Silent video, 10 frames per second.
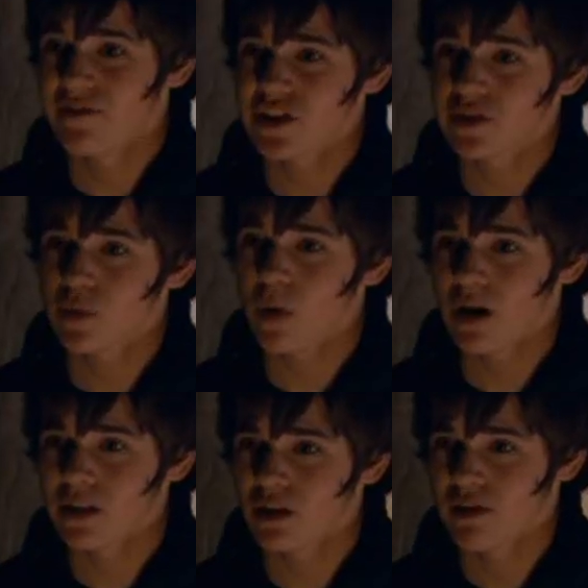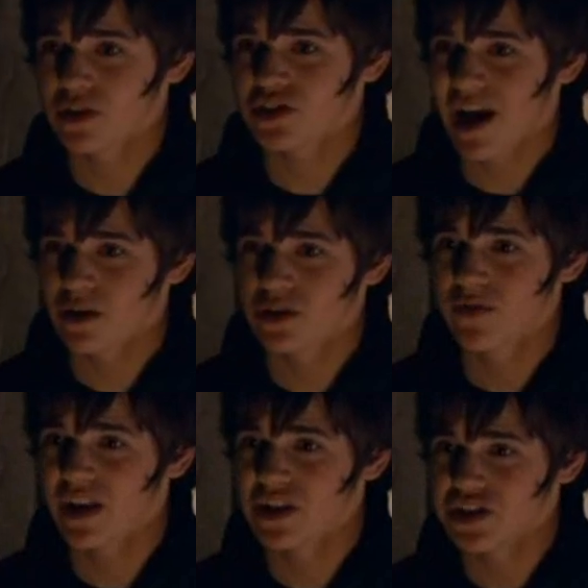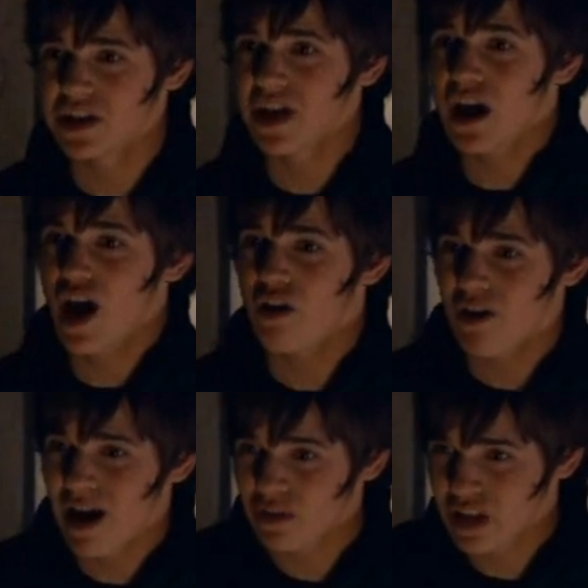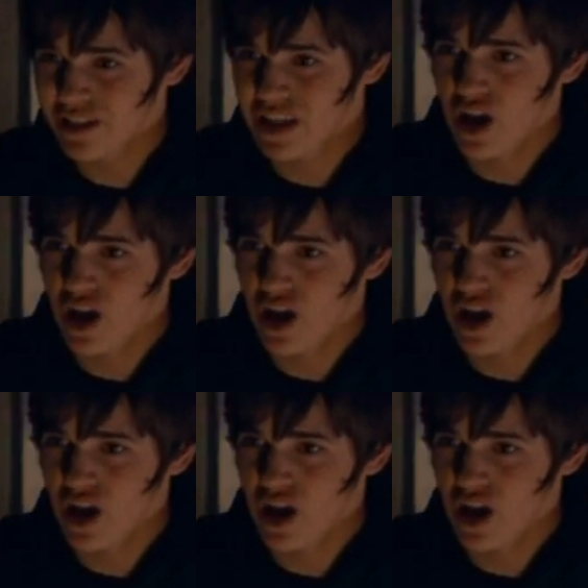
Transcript: and invisible underground channels of energy around